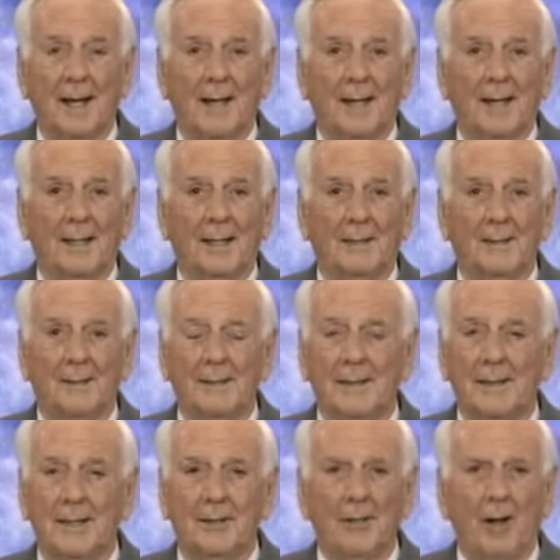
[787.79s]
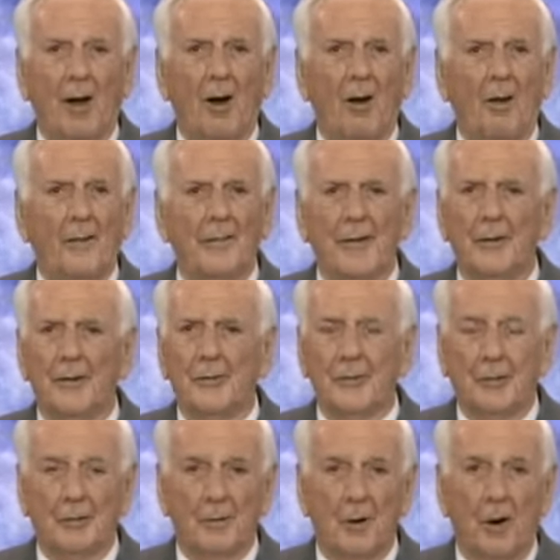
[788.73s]
Uh, you know, all
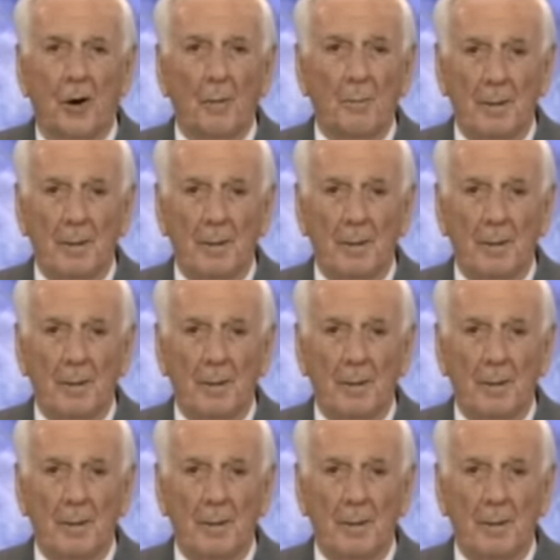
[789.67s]
those are,